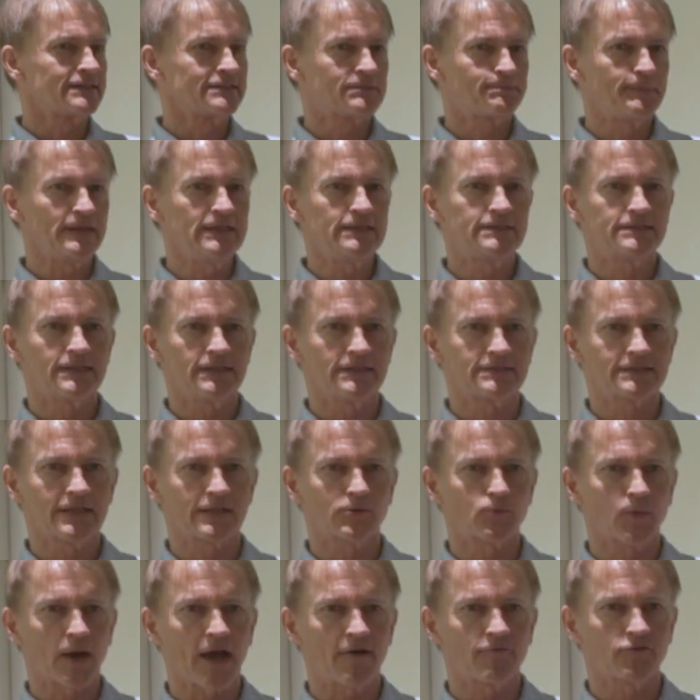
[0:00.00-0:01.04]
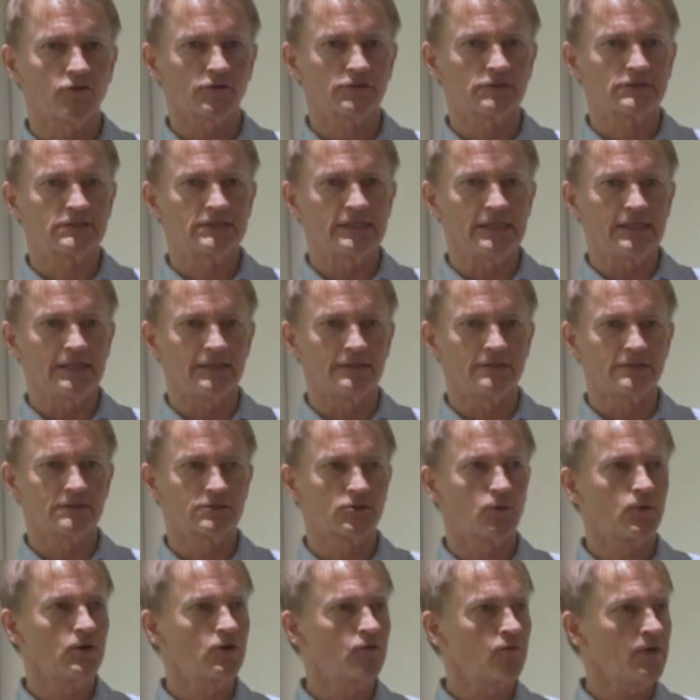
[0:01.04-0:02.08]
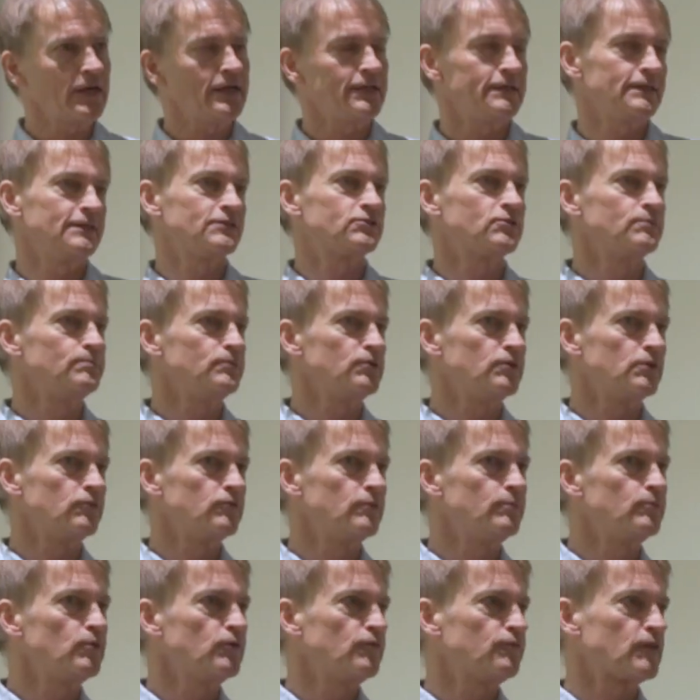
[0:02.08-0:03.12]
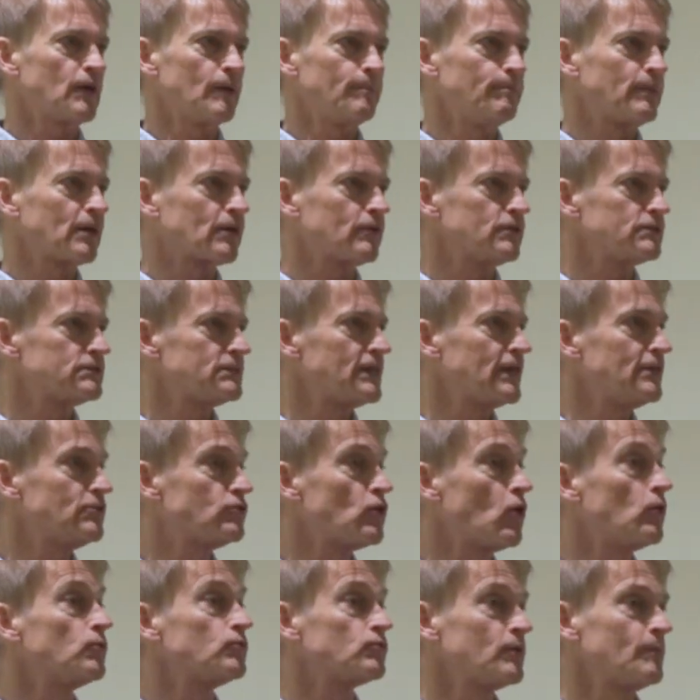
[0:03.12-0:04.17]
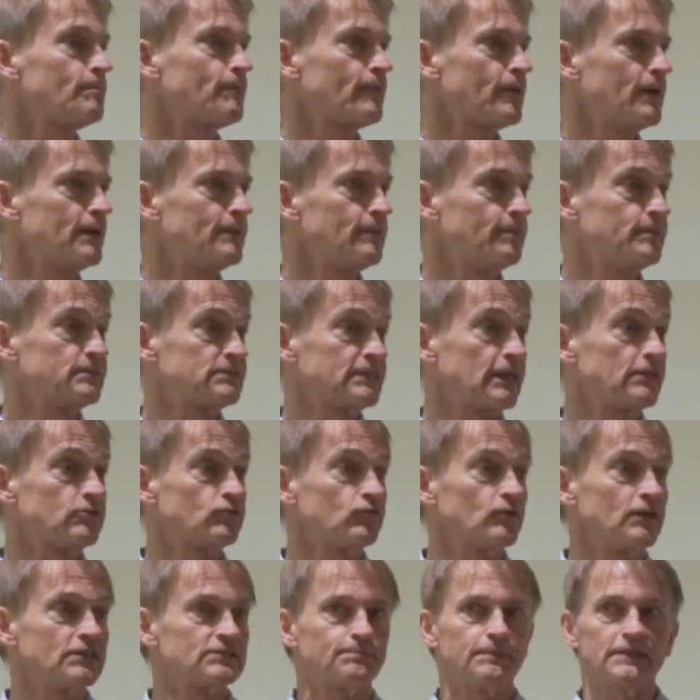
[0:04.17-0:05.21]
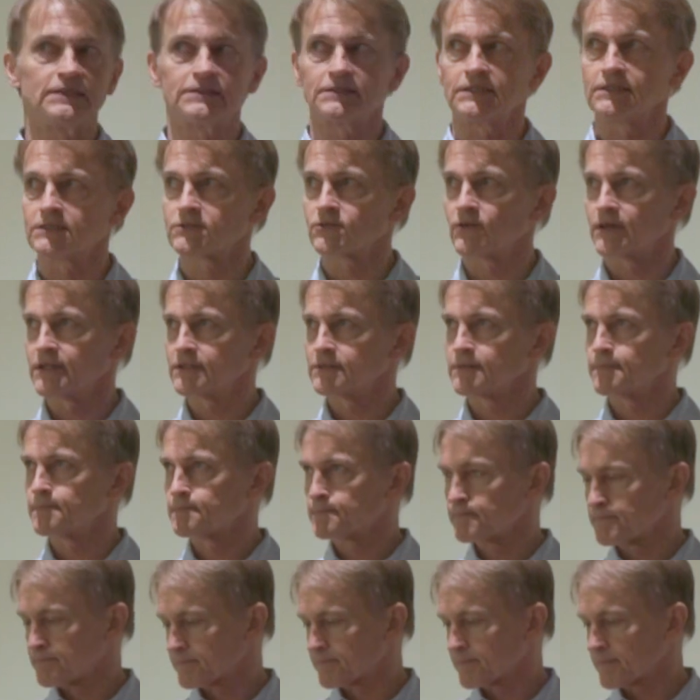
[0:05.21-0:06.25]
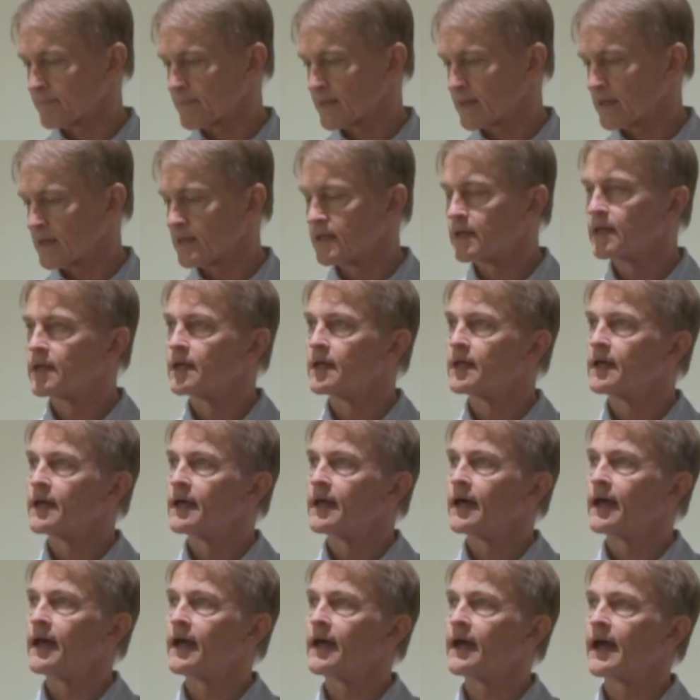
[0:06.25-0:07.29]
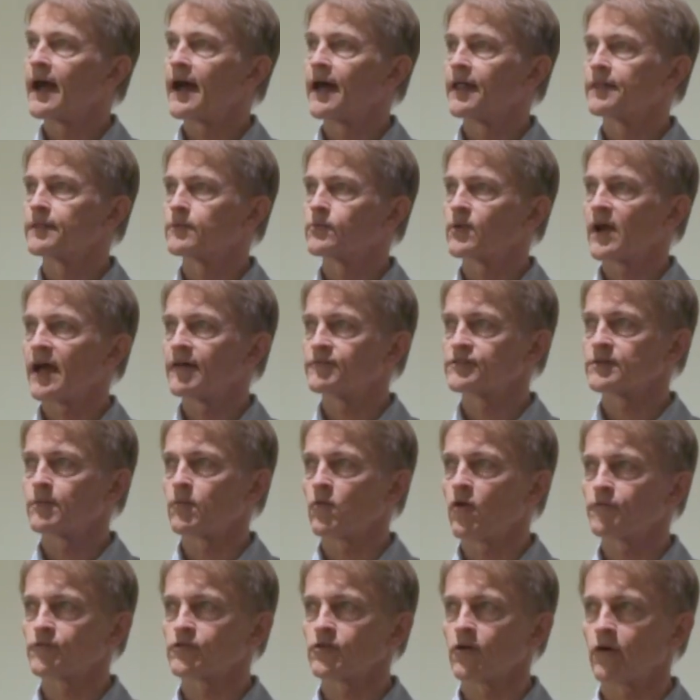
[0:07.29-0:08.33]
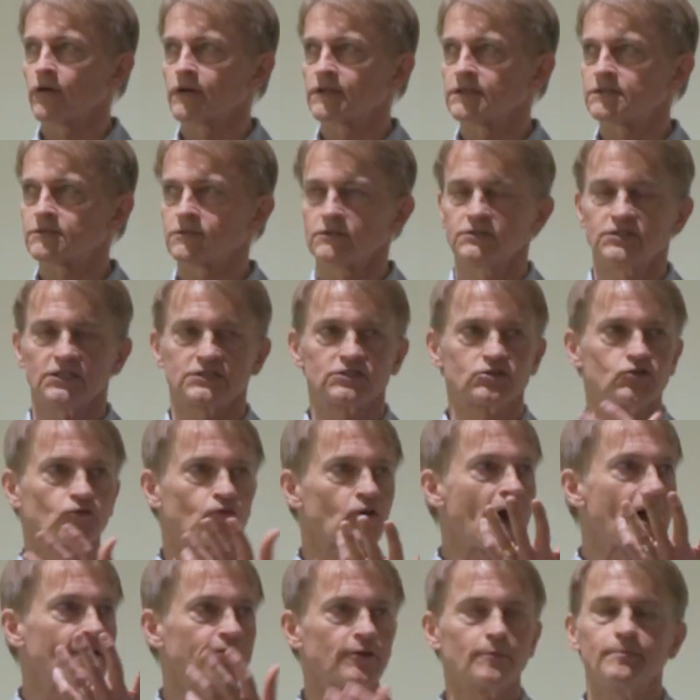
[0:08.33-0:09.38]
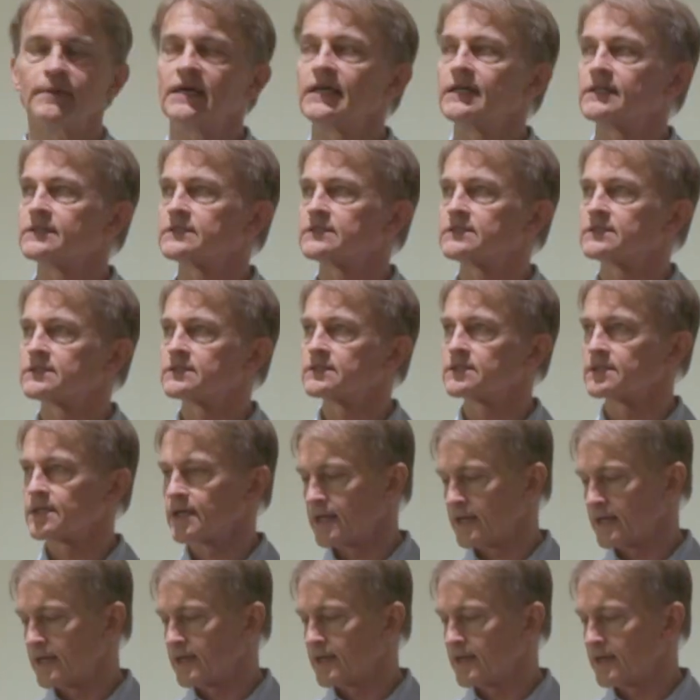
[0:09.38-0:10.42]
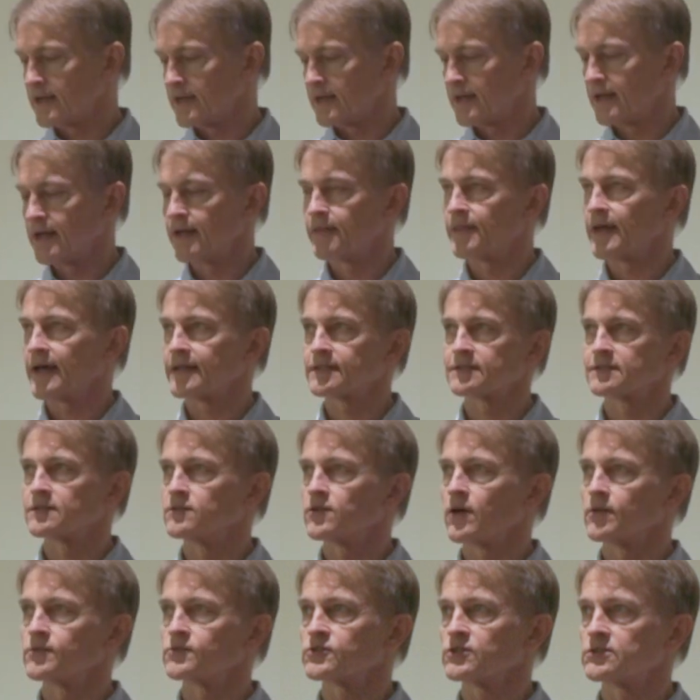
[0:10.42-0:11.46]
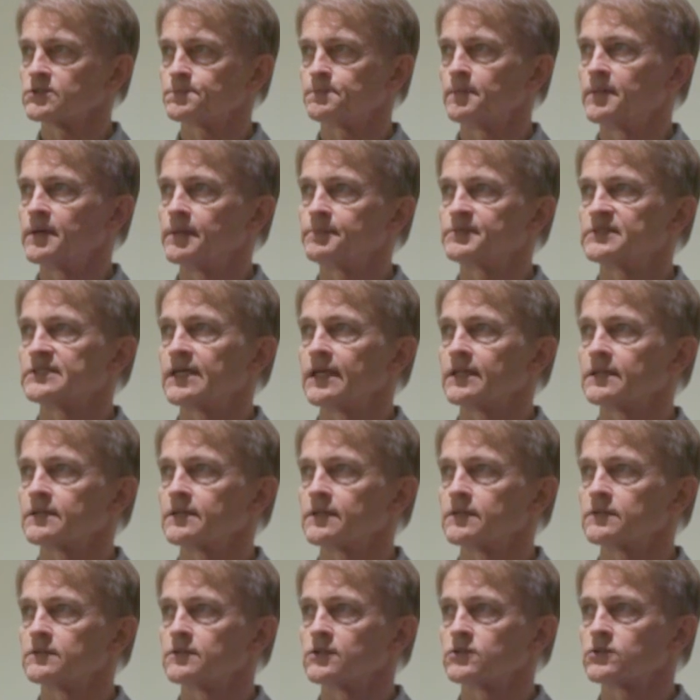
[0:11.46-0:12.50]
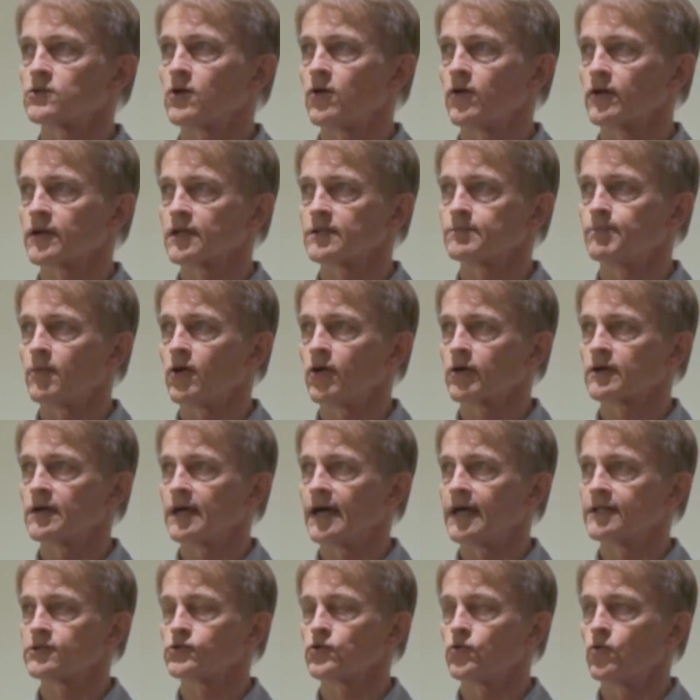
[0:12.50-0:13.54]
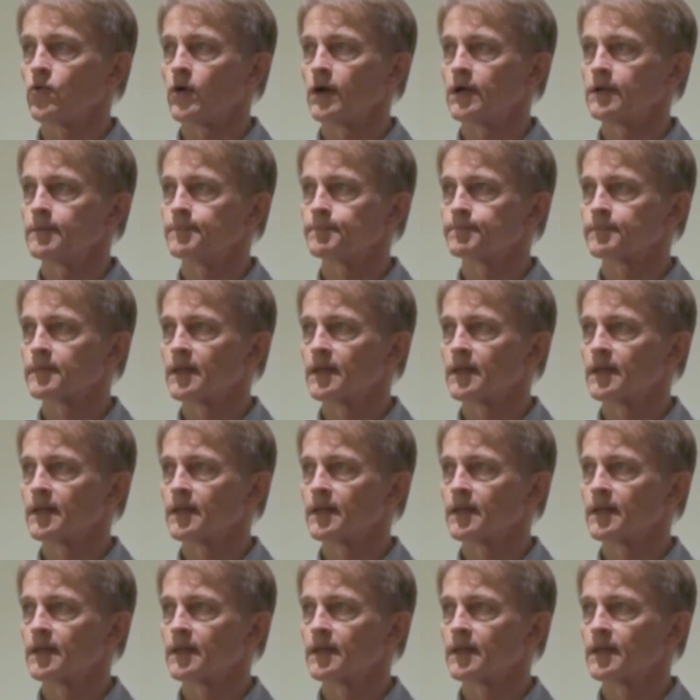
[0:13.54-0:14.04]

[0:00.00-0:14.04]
species that we have not seen. So we really need to remove them because they don't represent real species, right? And we have some off targets, so just random hits that don't represent the target marker at all.